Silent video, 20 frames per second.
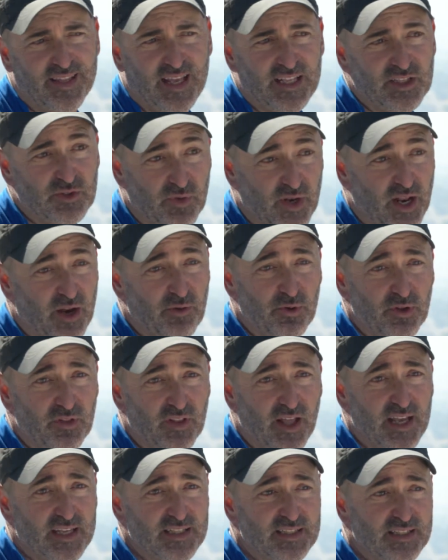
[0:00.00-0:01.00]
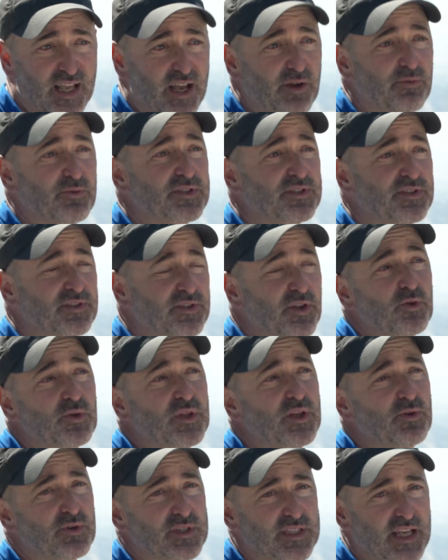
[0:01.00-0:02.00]
That's when I realized not was only
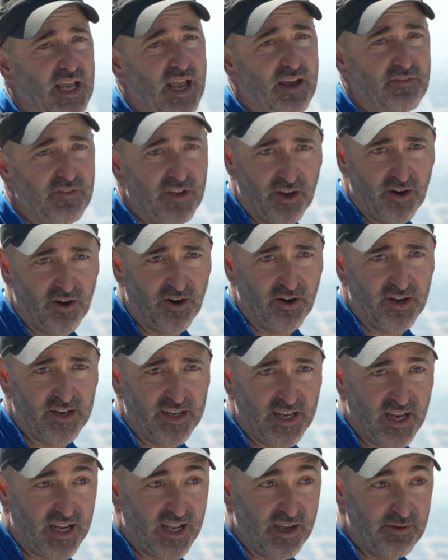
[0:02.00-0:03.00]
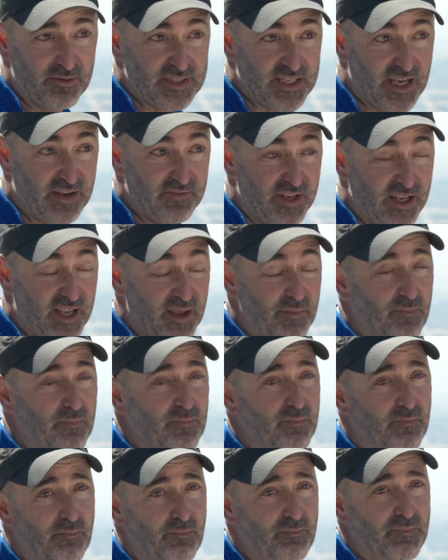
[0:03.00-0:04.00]
was I having a heart attack, I was having a
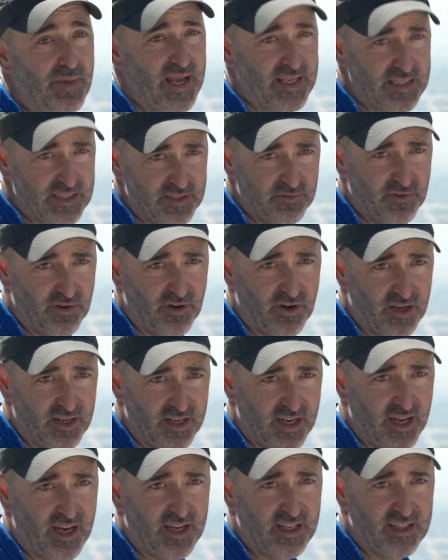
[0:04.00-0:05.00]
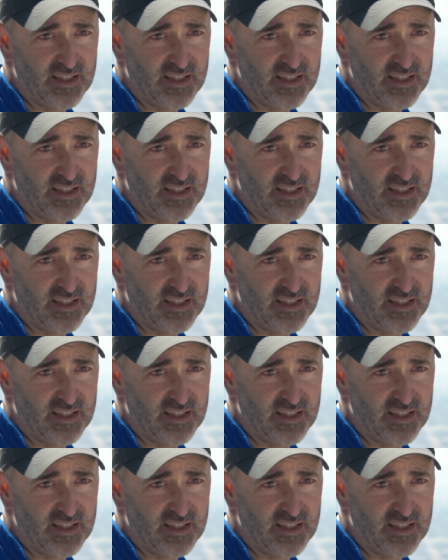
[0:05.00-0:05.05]
massive heart attack.